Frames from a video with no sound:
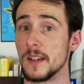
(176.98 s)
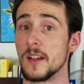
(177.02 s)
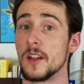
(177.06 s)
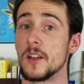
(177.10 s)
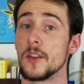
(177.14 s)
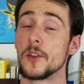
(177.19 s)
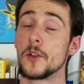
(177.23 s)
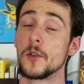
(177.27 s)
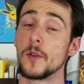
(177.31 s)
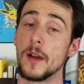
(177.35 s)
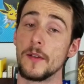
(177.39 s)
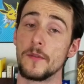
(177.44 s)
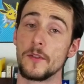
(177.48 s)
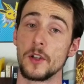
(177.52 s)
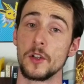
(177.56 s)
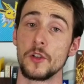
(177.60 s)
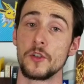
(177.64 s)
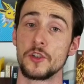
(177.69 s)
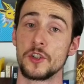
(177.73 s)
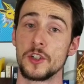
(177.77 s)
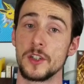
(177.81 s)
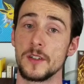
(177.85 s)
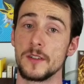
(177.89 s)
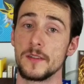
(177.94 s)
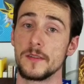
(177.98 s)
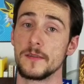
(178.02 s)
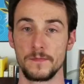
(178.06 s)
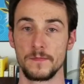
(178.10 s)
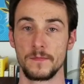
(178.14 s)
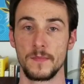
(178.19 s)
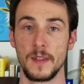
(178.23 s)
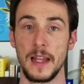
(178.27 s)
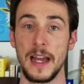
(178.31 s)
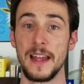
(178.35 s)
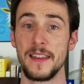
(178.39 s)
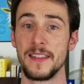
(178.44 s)
through evolution.
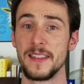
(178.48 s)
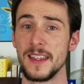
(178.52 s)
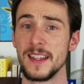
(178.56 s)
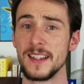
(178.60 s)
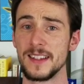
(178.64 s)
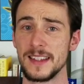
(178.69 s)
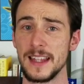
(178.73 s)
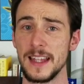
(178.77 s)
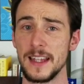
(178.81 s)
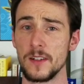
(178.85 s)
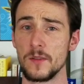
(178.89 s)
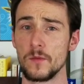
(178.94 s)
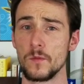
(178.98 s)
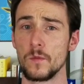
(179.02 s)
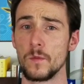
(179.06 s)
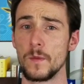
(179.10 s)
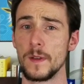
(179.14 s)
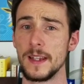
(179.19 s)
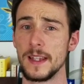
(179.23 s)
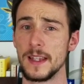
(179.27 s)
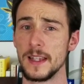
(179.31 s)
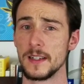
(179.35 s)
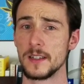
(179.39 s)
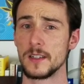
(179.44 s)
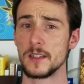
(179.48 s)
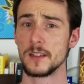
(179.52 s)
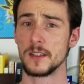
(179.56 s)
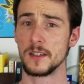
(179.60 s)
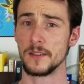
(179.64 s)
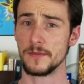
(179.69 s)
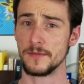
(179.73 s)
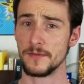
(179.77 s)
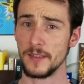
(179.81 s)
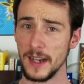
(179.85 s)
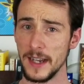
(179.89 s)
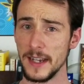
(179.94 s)
I think then we get to
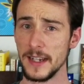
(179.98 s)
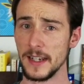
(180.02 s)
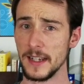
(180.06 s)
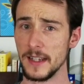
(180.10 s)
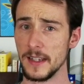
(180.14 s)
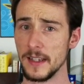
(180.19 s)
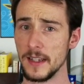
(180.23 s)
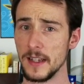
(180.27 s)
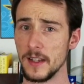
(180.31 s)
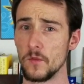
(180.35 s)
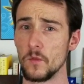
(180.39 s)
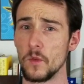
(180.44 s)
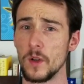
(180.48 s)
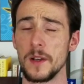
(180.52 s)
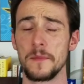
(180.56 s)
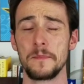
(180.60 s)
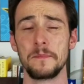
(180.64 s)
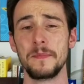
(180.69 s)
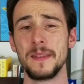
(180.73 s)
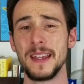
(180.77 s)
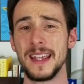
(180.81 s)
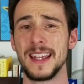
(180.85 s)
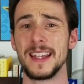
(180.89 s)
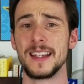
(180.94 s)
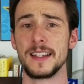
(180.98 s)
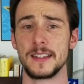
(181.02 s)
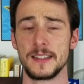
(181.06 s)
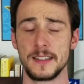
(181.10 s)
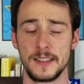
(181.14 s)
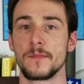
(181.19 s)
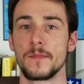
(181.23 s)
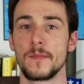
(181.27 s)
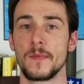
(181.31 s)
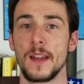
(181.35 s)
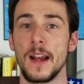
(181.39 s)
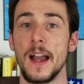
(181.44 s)
define it and what it
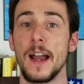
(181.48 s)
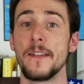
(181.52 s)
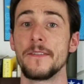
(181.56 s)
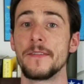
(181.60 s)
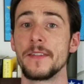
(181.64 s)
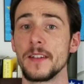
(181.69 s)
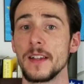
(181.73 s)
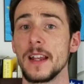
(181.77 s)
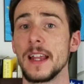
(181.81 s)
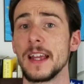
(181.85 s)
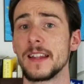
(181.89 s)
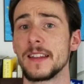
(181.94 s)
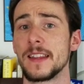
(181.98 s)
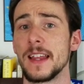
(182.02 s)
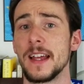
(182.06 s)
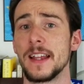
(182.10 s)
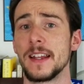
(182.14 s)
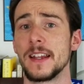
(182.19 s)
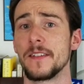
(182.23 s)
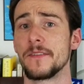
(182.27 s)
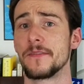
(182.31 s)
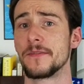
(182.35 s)
means. I feel like then if